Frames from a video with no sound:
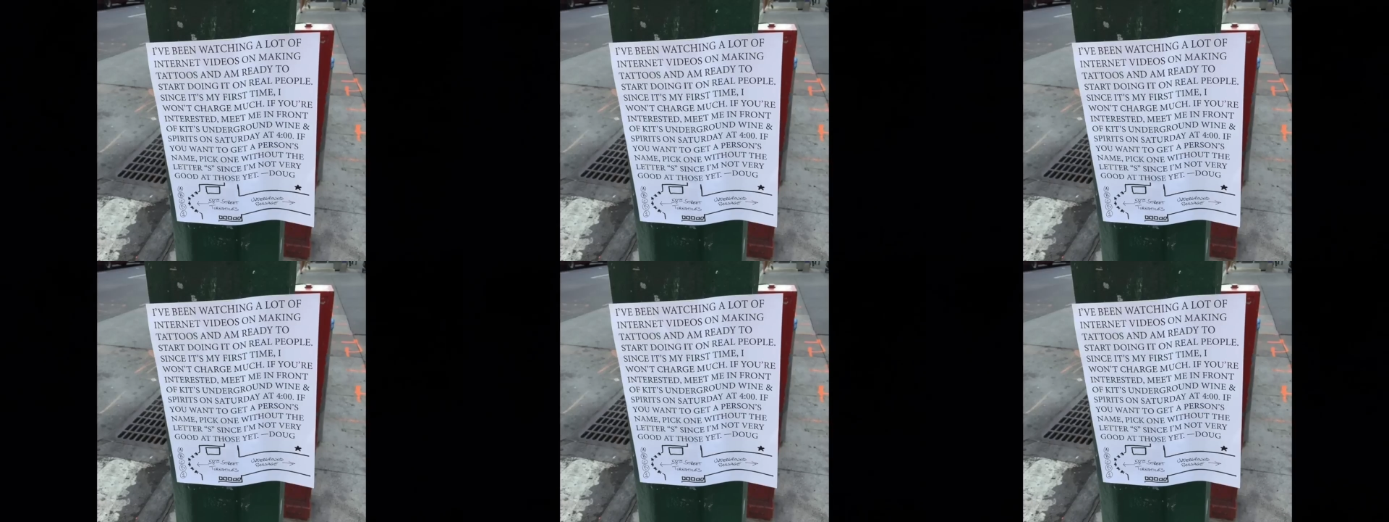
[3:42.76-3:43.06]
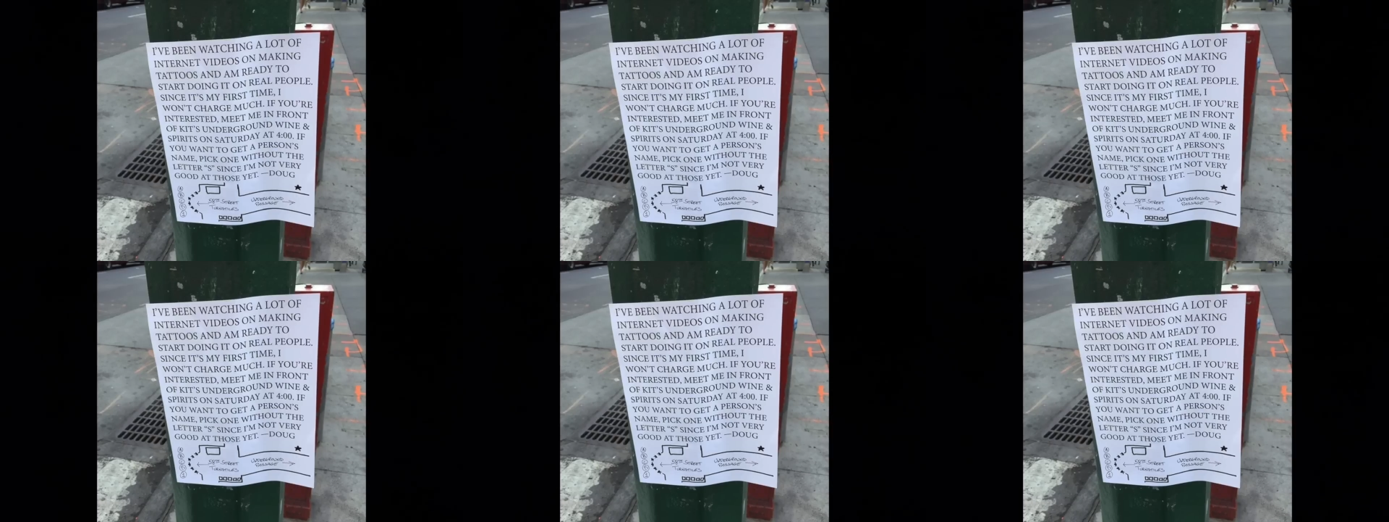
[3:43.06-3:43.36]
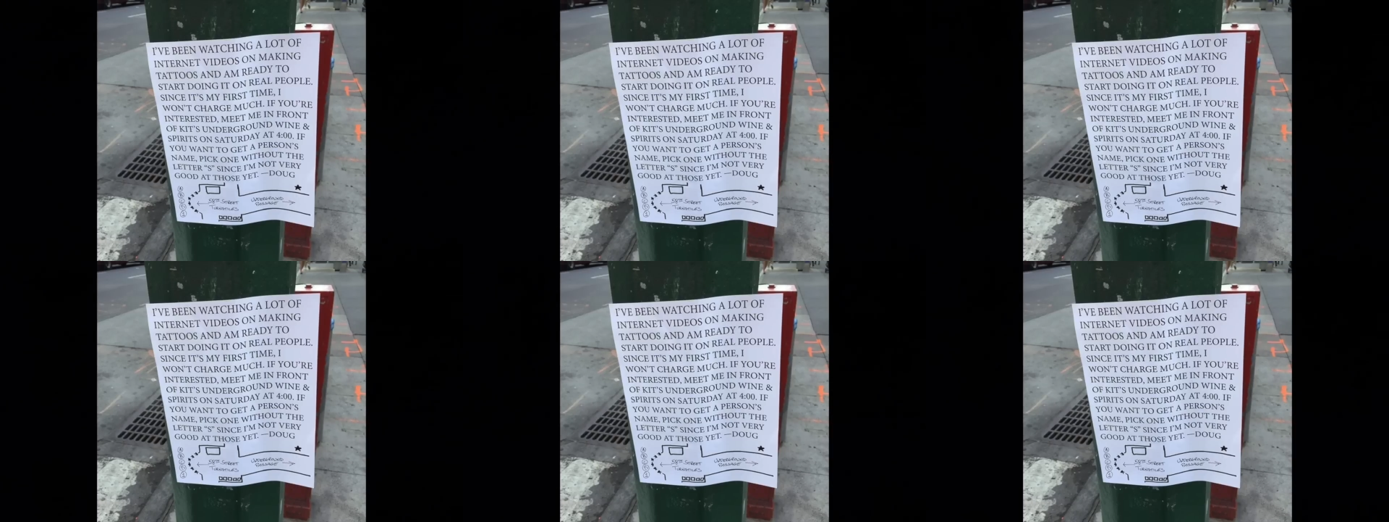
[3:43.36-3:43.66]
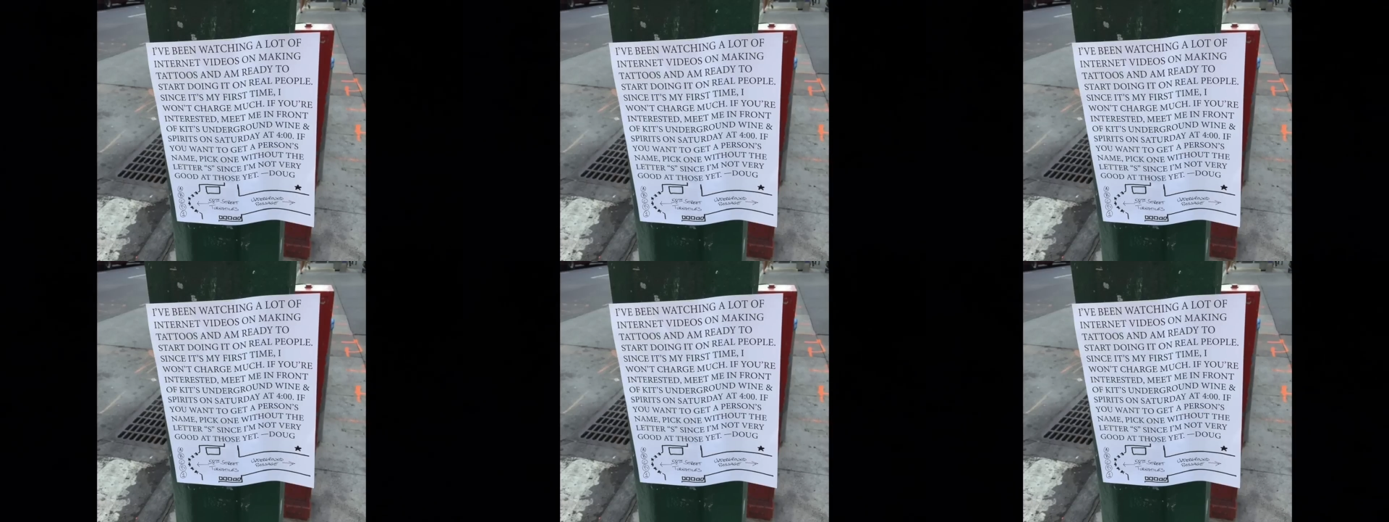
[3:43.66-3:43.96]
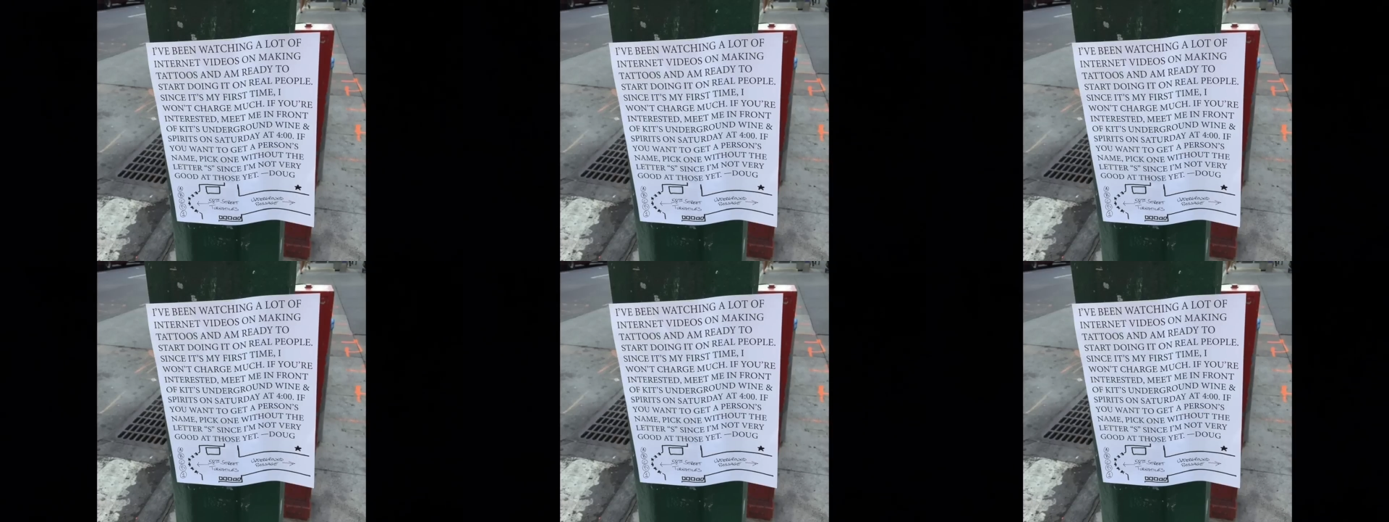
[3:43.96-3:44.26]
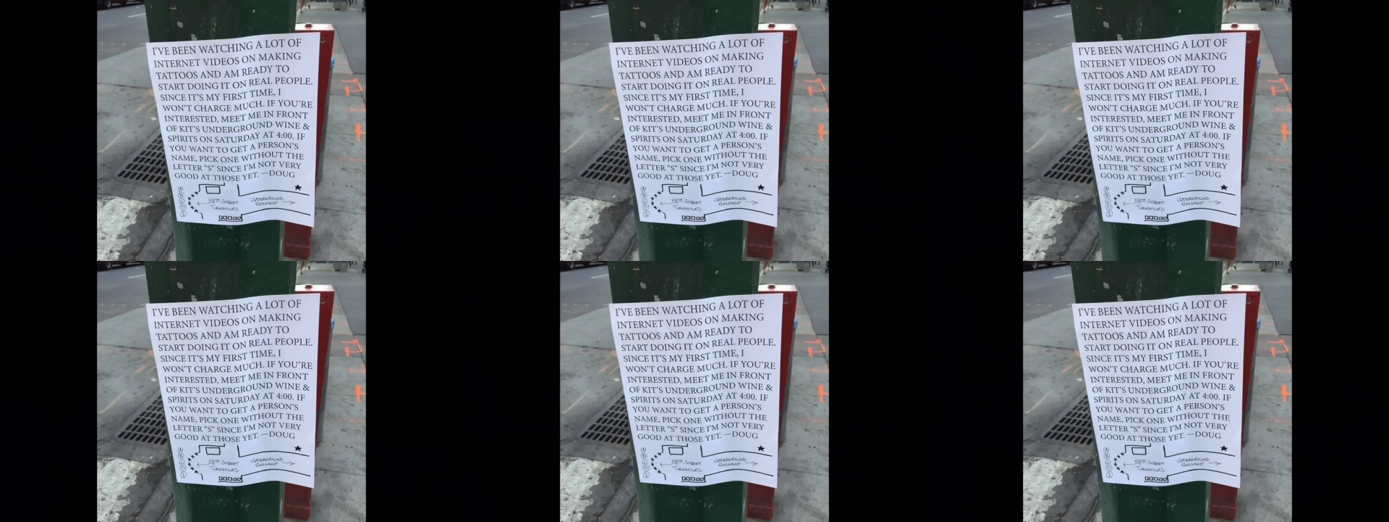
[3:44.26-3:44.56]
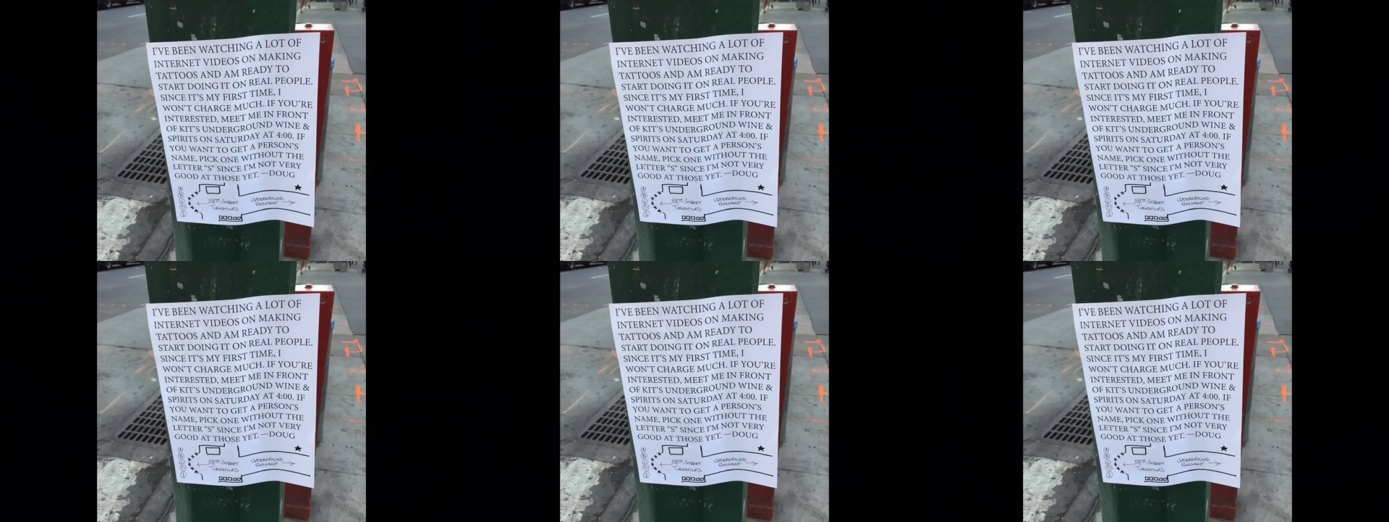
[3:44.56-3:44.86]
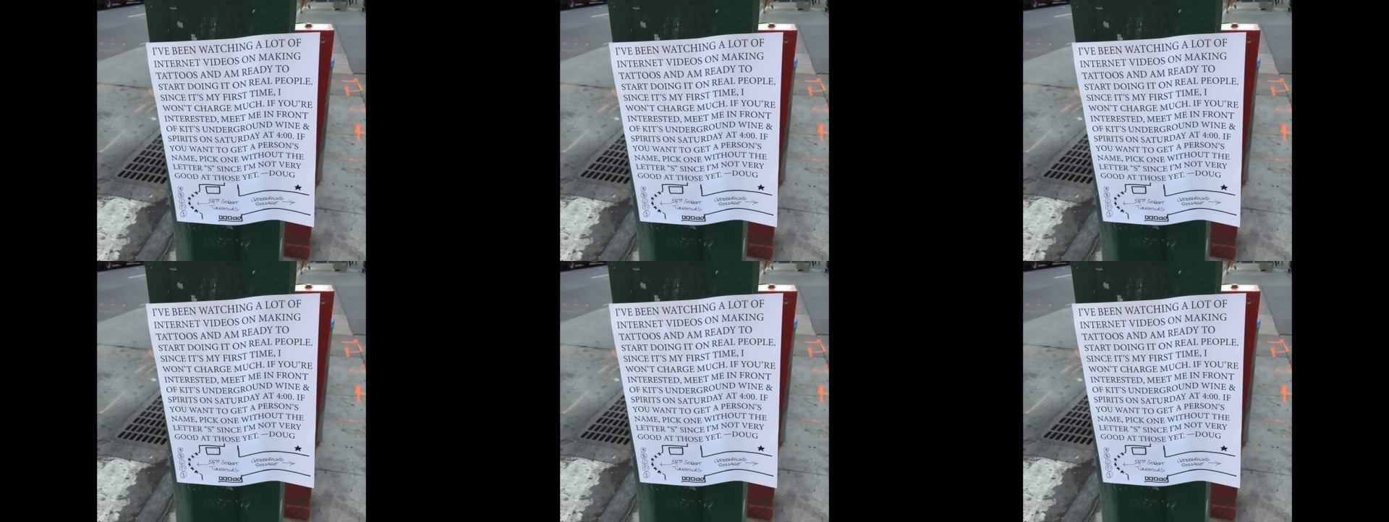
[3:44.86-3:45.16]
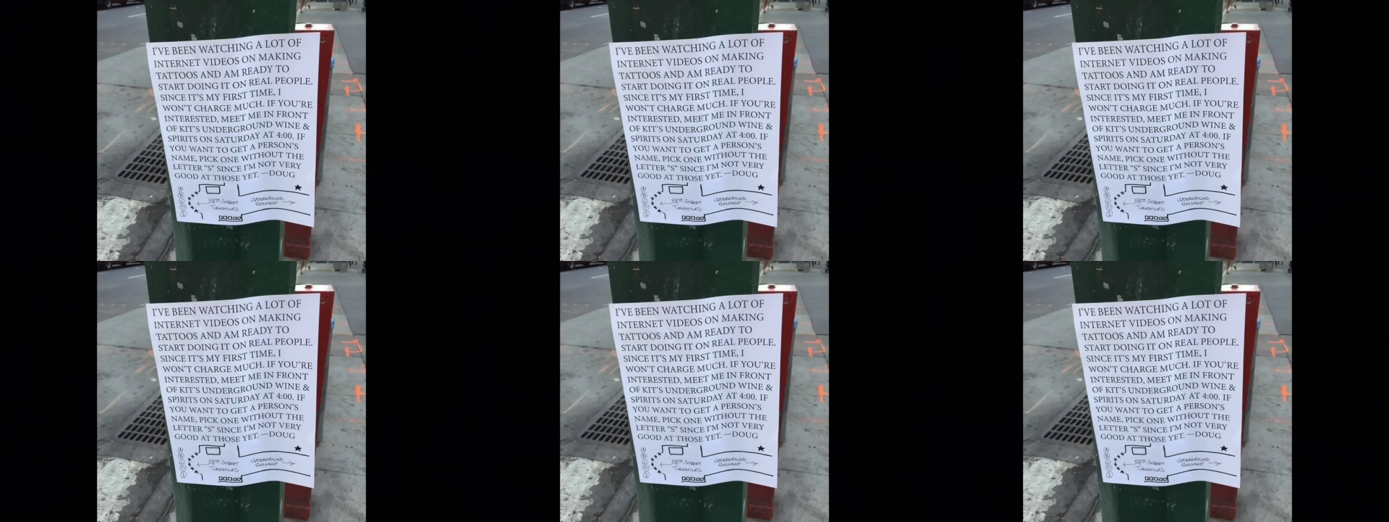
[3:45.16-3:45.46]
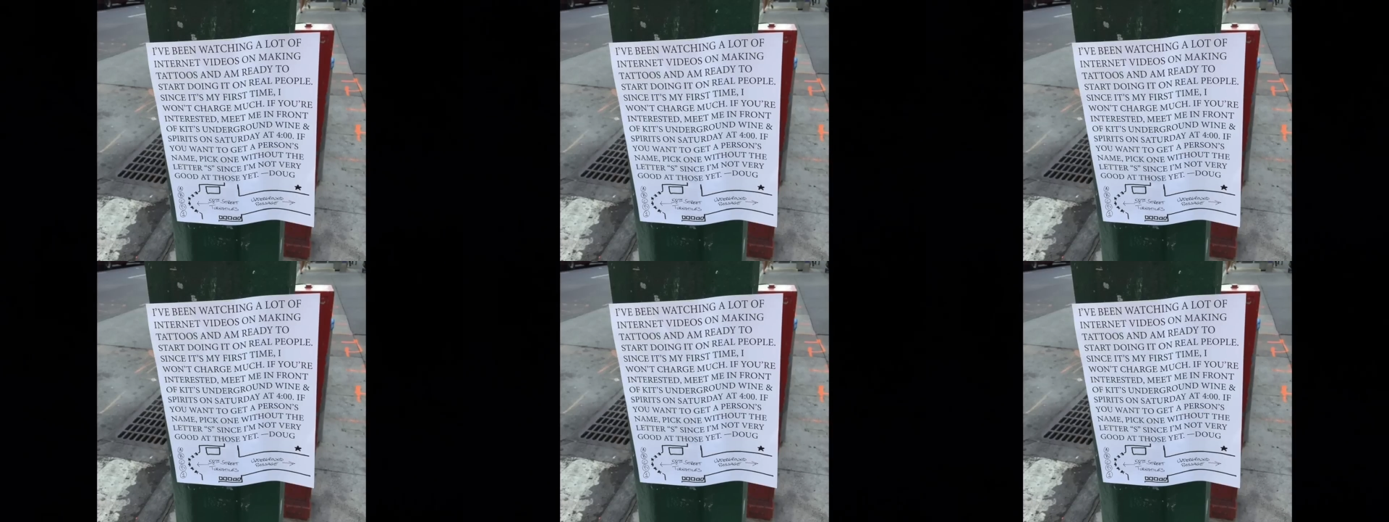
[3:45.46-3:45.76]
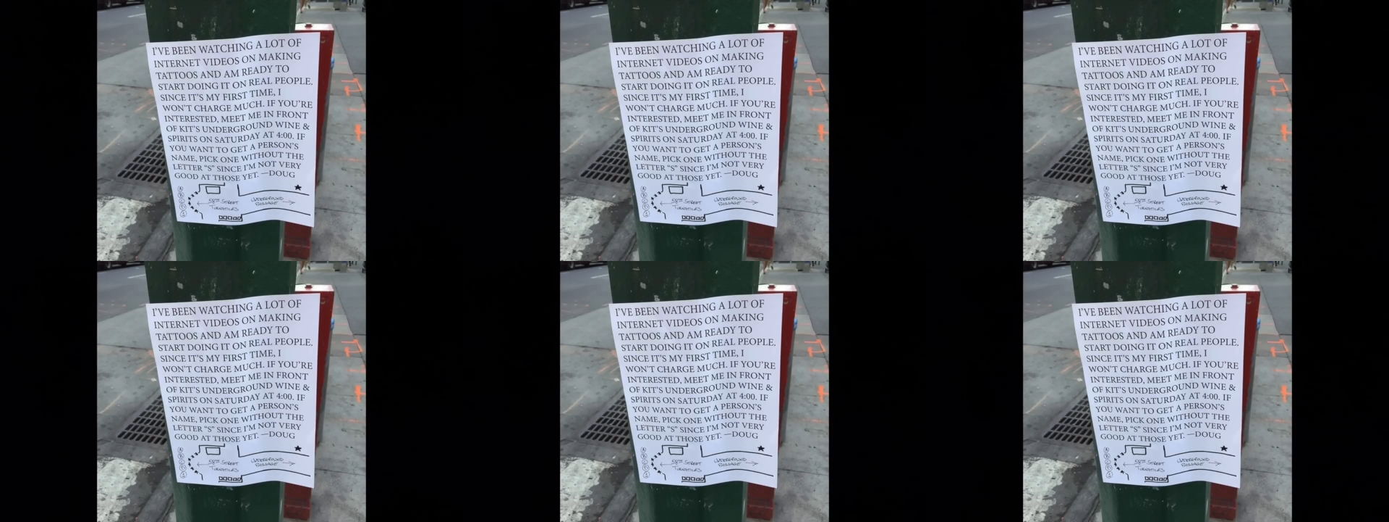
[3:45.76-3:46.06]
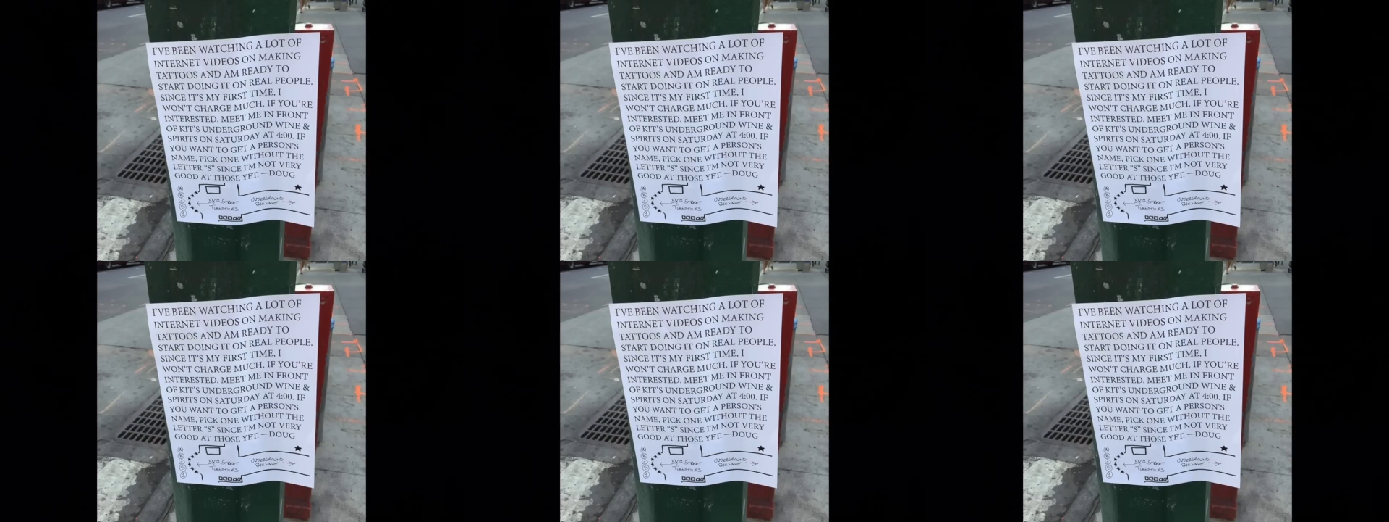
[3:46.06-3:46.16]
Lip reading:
(no speaker visible)